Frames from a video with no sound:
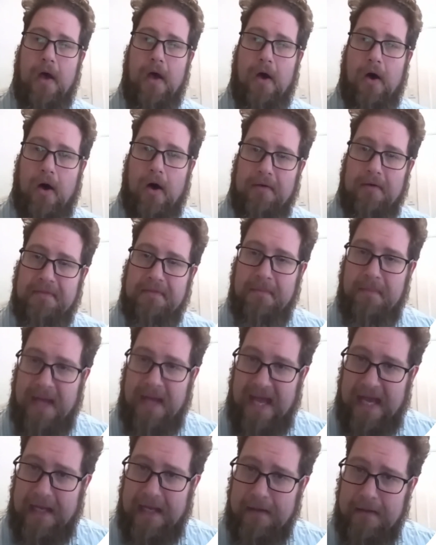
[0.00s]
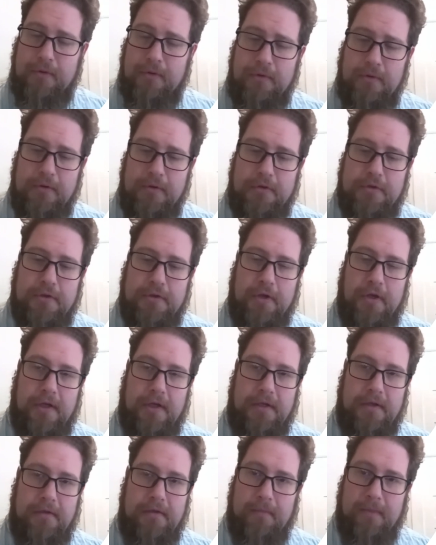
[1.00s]
off the bat. You
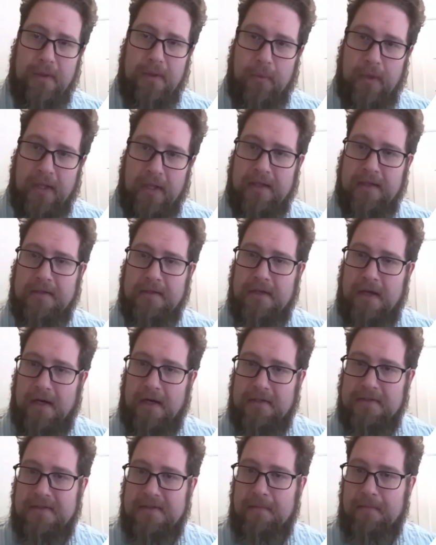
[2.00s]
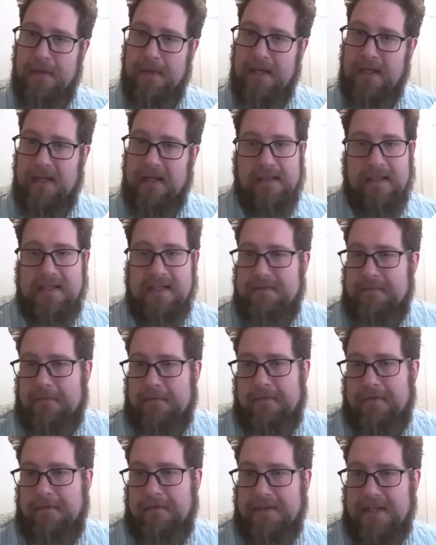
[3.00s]
should be willing to talk to somebody at least for
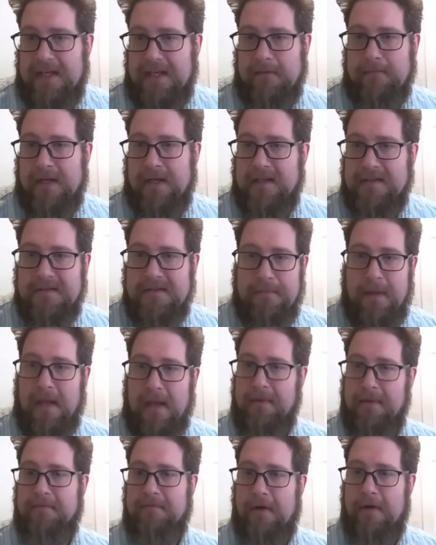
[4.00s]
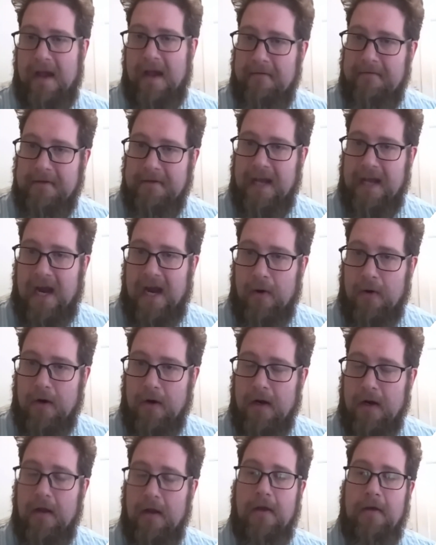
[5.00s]
15 minutes, maybe for half an
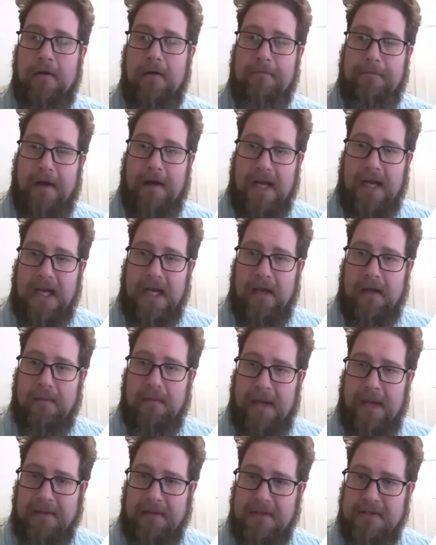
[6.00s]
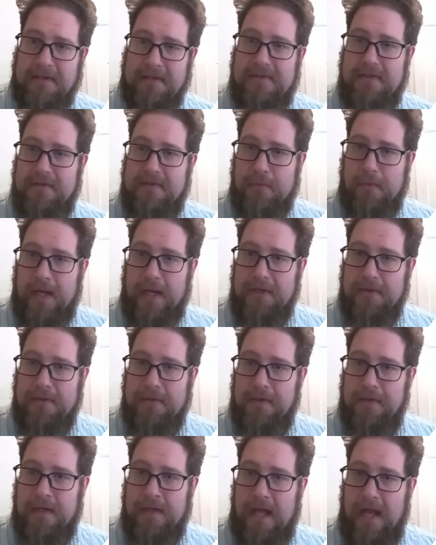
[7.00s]
hour, find out about their
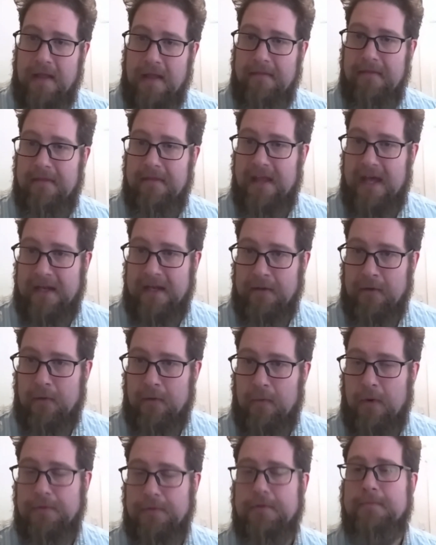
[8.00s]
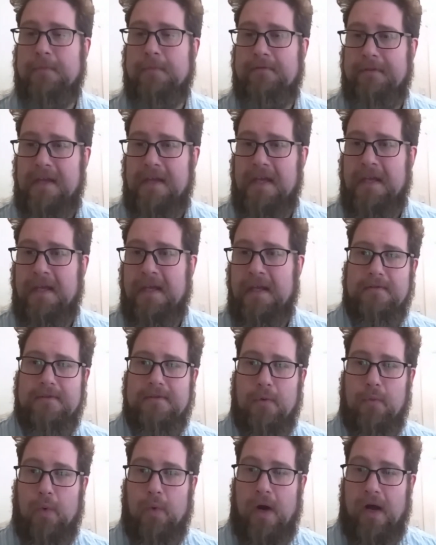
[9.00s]
situation, and then quote them a fee.
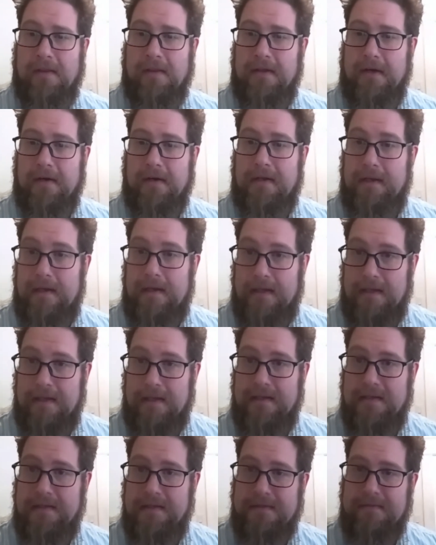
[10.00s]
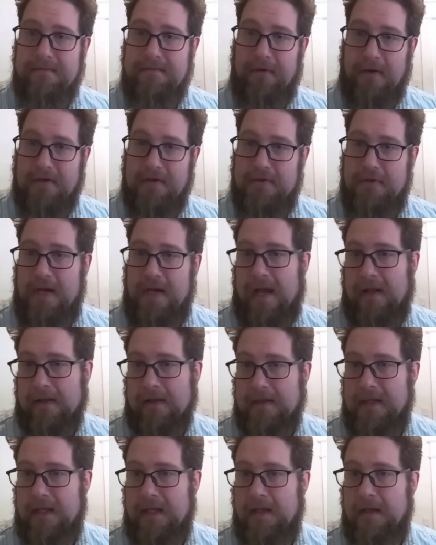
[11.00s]
So while there is
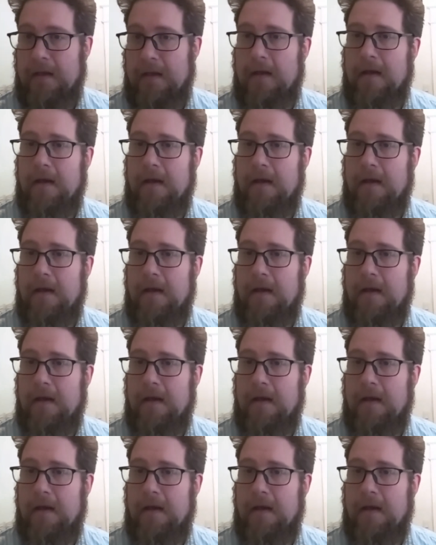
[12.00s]
functionality